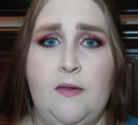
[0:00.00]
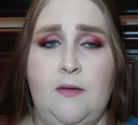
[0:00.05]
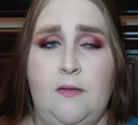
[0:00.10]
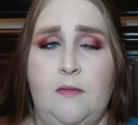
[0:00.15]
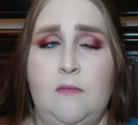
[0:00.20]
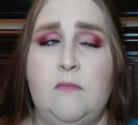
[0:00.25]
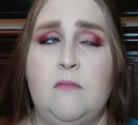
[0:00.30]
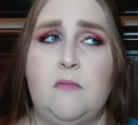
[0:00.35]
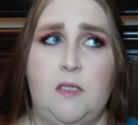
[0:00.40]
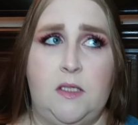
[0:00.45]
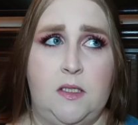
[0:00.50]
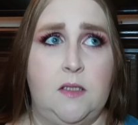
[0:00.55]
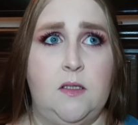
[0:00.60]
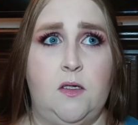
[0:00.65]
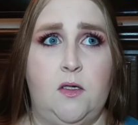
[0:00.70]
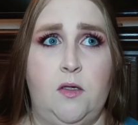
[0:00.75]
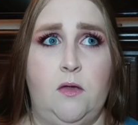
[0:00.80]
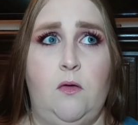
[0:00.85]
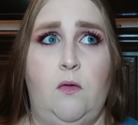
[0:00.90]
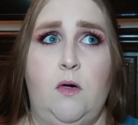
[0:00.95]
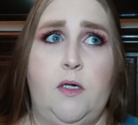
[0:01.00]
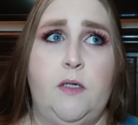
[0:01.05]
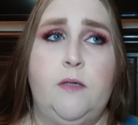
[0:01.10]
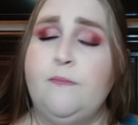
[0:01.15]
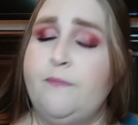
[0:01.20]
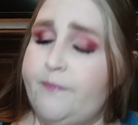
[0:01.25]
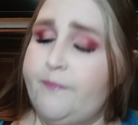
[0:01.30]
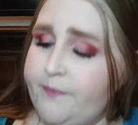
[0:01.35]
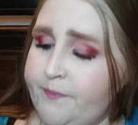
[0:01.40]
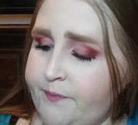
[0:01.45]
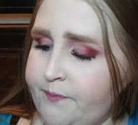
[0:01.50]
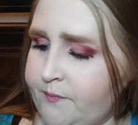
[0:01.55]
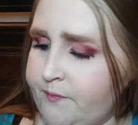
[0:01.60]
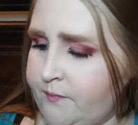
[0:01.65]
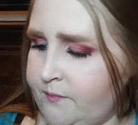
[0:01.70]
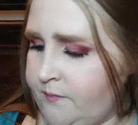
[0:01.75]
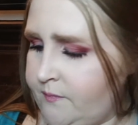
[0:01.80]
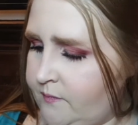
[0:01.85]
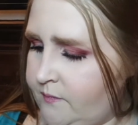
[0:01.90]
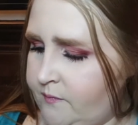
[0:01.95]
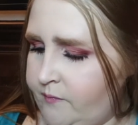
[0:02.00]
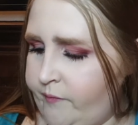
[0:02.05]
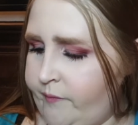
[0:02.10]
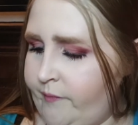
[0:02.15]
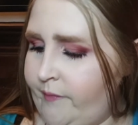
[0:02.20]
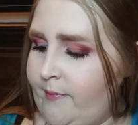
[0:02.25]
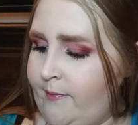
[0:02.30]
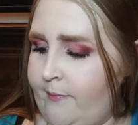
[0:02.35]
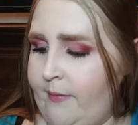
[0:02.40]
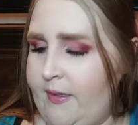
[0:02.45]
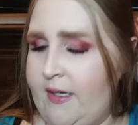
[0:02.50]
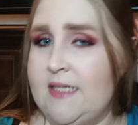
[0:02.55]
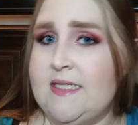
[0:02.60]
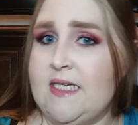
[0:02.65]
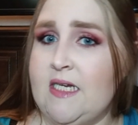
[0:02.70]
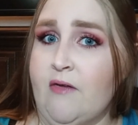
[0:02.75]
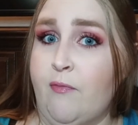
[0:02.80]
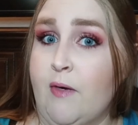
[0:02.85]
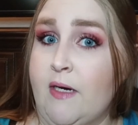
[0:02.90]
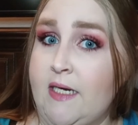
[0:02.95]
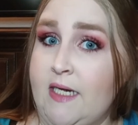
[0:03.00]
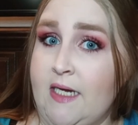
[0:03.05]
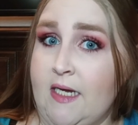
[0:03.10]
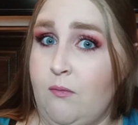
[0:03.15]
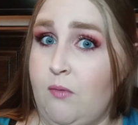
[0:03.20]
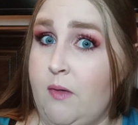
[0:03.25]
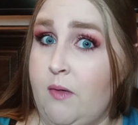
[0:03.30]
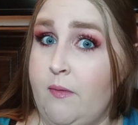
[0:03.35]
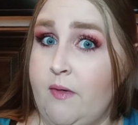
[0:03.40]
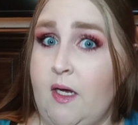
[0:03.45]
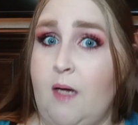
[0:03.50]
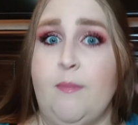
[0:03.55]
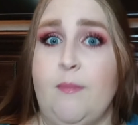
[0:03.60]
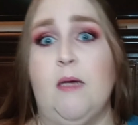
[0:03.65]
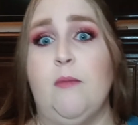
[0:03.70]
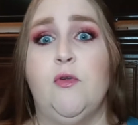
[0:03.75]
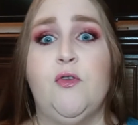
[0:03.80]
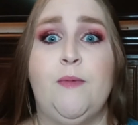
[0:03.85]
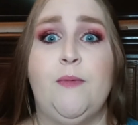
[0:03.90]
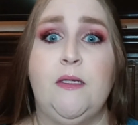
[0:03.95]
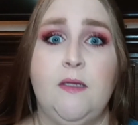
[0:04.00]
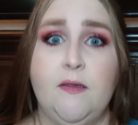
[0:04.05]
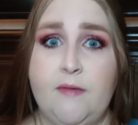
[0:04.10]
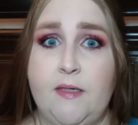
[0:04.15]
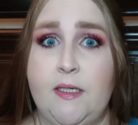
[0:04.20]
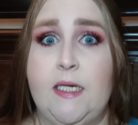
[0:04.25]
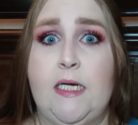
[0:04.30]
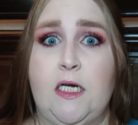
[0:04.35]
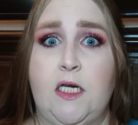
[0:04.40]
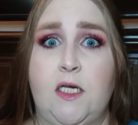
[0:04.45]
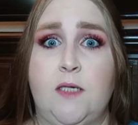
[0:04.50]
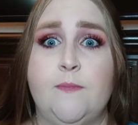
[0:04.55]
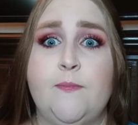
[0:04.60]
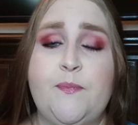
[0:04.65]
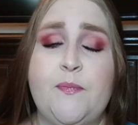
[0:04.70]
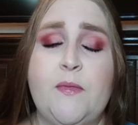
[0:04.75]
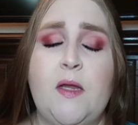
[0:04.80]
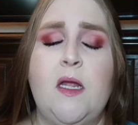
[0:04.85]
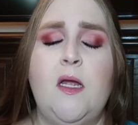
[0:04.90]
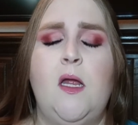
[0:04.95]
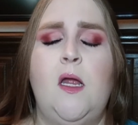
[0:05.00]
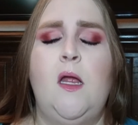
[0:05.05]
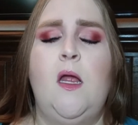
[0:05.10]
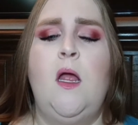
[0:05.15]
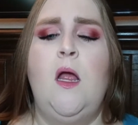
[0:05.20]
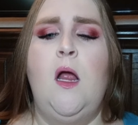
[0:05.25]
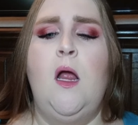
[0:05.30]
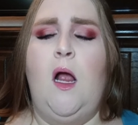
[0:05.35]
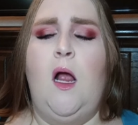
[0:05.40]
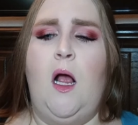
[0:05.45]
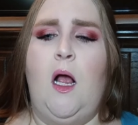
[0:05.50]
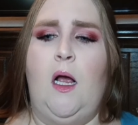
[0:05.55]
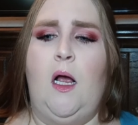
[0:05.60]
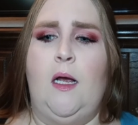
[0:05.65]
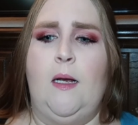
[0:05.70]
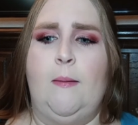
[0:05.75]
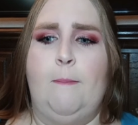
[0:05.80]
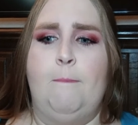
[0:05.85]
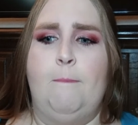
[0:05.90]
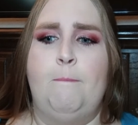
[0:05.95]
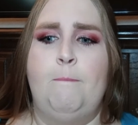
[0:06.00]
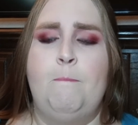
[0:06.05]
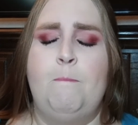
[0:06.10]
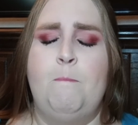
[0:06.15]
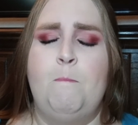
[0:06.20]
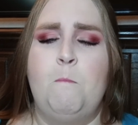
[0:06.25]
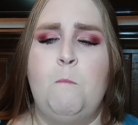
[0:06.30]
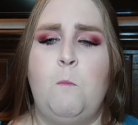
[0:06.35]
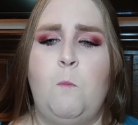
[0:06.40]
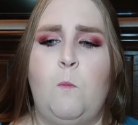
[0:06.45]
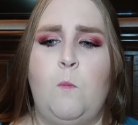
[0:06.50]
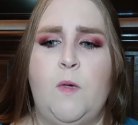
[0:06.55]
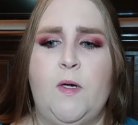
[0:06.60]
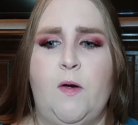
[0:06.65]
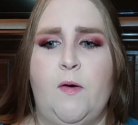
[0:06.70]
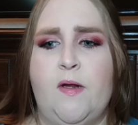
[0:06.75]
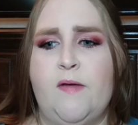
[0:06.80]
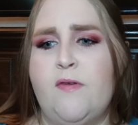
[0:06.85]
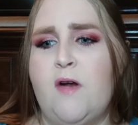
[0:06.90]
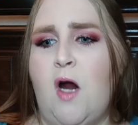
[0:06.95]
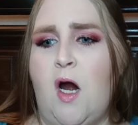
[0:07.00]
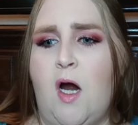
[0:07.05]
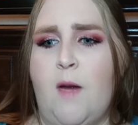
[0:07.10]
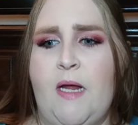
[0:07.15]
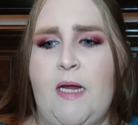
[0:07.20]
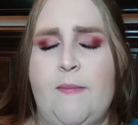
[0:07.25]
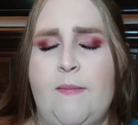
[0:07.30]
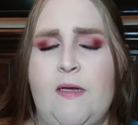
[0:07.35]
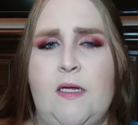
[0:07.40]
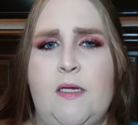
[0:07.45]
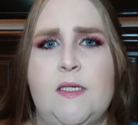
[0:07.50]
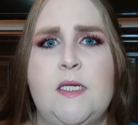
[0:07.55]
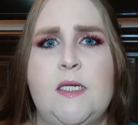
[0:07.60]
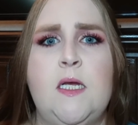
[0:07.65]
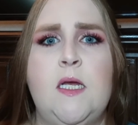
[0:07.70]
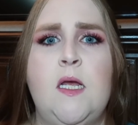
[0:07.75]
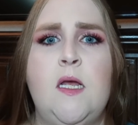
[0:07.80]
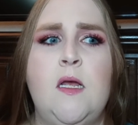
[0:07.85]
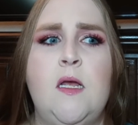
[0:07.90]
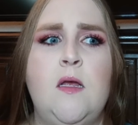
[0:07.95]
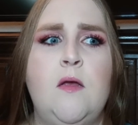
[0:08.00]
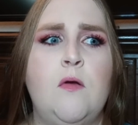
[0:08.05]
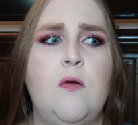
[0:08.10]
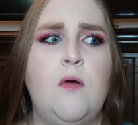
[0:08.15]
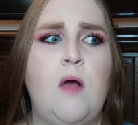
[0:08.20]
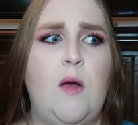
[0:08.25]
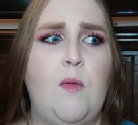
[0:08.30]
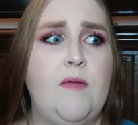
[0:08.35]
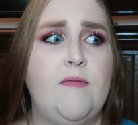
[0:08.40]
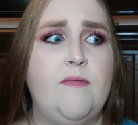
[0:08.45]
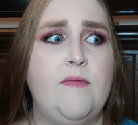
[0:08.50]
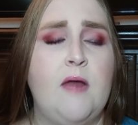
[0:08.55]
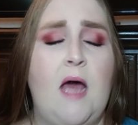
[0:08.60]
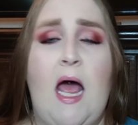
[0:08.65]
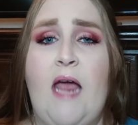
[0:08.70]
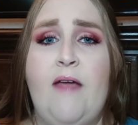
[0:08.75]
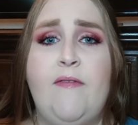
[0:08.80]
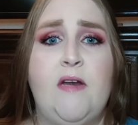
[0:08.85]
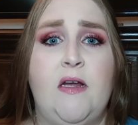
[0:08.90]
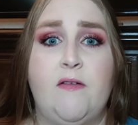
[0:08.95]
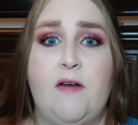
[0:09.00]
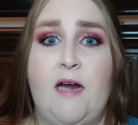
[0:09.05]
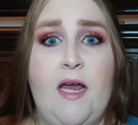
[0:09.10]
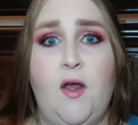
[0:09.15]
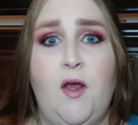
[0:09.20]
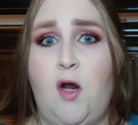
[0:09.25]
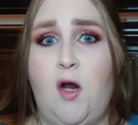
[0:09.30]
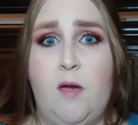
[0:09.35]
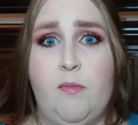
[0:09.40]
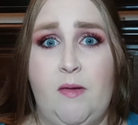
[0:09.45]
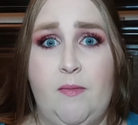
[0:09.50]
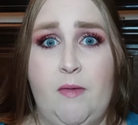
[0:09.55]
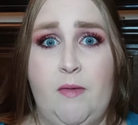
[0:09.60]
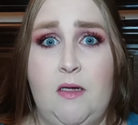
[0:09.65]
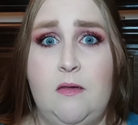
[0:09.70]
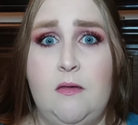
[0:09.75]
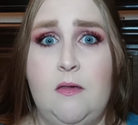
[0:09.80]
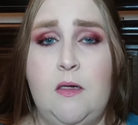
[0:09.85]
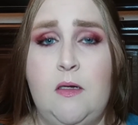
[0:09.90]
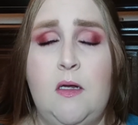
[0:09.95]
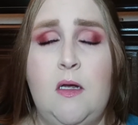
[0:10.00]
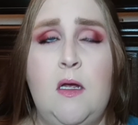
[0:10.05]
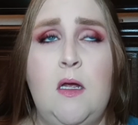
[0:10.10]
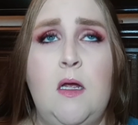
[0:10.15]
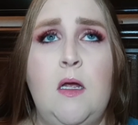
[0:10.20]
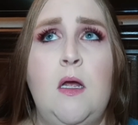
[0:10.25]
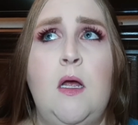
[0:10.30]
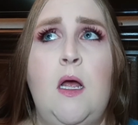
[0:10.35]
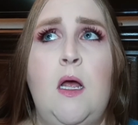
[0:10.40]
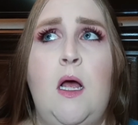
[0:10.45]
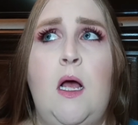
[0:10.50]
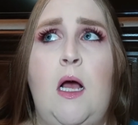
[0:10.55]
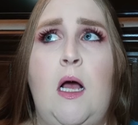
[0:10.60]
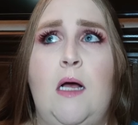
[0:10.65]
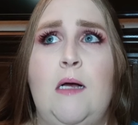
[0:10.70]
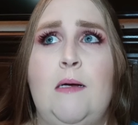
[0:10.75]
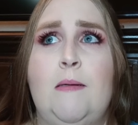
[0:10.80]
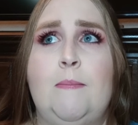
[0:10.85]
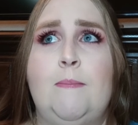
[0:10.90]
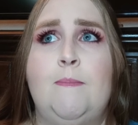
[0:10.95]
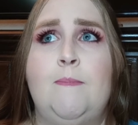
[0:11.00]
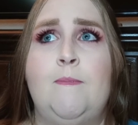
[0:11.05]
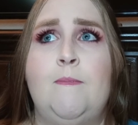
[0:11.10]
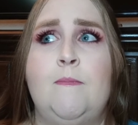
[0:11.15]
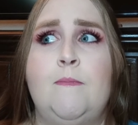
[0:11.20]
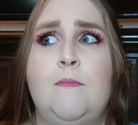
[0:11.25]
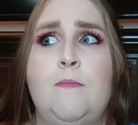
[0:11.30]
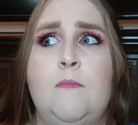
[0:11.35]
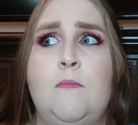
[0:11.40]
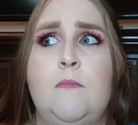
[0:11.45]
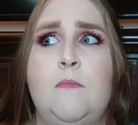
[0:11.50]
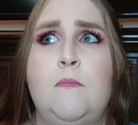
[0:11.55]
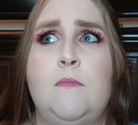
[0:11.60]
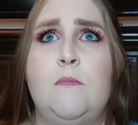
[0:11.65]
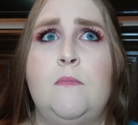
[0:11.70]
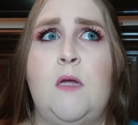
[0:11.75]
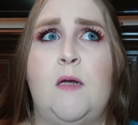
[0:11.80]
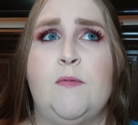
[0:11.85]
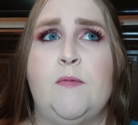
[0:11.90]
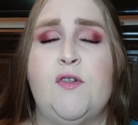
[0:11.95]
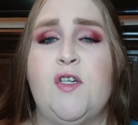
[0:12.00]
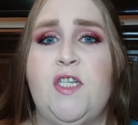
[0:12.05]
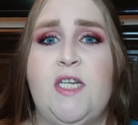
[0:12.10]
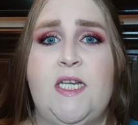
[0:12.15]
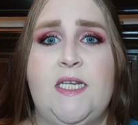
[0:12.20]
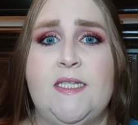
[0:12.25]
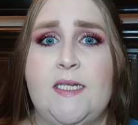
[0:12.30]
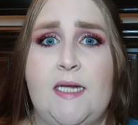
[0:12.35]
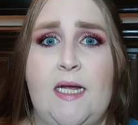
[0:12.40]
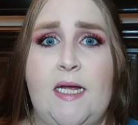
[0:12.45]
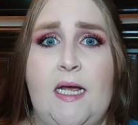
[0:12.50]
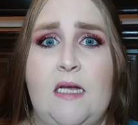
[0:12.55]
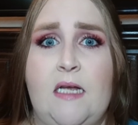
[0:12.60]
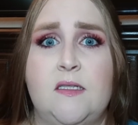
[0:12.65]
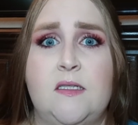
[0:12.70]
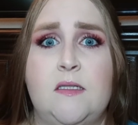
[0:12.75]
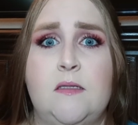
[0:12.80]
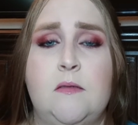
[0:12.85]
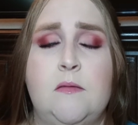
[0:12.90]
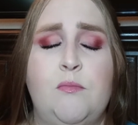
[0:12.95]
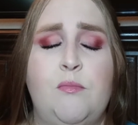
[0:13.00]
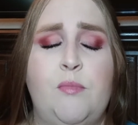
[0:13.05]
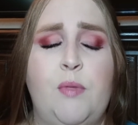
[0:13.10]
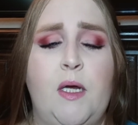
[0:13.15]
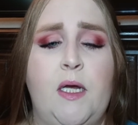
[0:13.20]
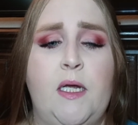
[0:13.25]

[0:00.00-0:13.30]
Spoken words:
thank the good Lord. Because if we did, we would not be able to be living here. We don't have a car payment. I've never had a car payment. I'm sure Jason has, but